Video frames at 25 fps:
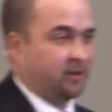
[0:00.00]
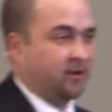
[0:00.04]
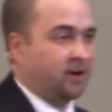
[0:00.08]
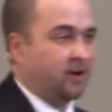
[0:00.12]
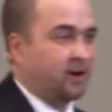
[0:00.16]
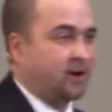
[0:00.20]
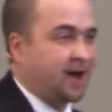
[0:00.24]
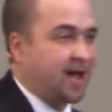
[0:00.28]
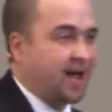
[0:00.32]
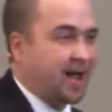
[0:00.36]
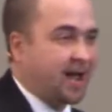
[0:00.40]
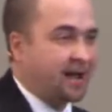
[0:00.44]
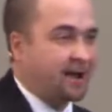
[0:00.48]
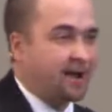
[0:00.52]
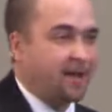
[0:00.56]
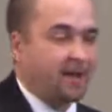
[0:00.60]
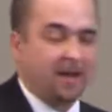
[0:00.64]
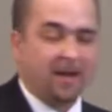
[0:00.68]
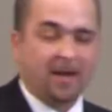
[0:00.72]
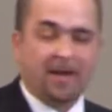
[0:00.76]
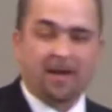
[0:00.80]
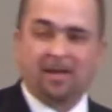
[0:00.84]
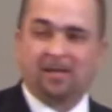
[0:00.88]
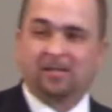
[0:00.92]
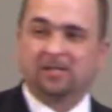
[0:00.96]
All right?
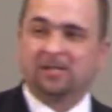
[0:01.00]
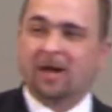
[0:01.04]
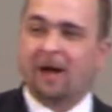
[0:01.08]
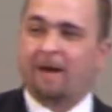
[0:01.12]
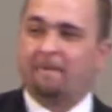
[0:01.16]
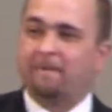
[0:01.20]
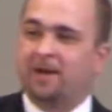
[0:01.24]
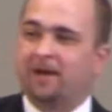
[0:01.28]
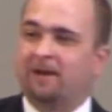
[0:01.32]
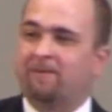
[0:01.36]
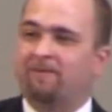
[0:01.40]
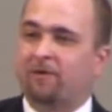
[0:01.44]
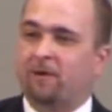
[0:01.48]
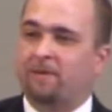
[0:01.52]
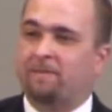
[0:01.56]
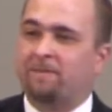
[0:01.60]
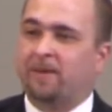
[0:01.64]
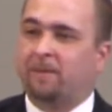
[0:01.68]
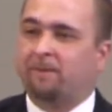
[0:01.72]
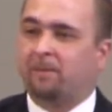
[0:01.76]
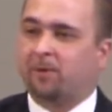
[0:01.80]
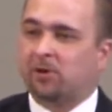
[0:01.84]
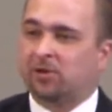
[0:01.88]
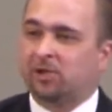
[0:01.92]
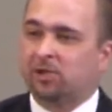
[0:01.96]
He is coming from
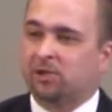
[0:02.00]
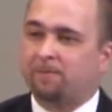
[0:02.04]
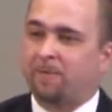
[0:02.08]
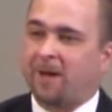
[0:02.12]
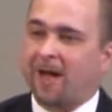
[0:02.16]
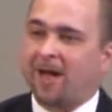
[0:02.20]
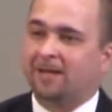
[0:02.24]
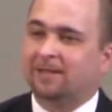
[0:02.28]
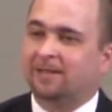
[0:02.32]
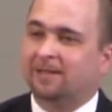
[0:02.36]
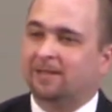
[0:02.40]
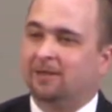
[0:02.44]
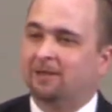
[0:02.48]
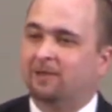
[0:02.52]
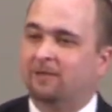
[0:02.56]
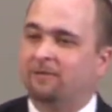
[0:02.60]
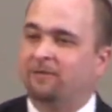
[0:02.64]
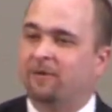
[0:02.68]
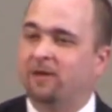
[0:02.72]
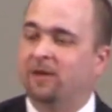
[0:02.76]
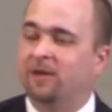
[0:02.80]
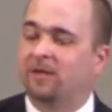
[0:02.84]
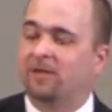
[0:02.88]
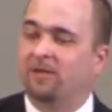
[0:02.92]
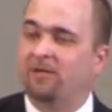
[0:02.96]
the
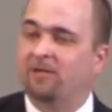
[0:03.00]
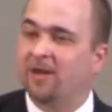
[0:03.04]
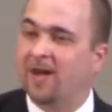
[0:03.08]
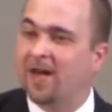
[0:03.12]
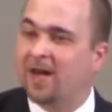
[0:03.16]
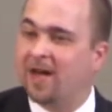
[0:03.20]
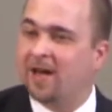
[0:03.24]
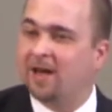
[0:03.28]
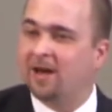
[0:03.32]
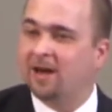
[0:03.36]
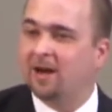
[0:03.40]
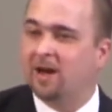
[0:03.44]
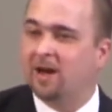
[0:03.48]
perspective then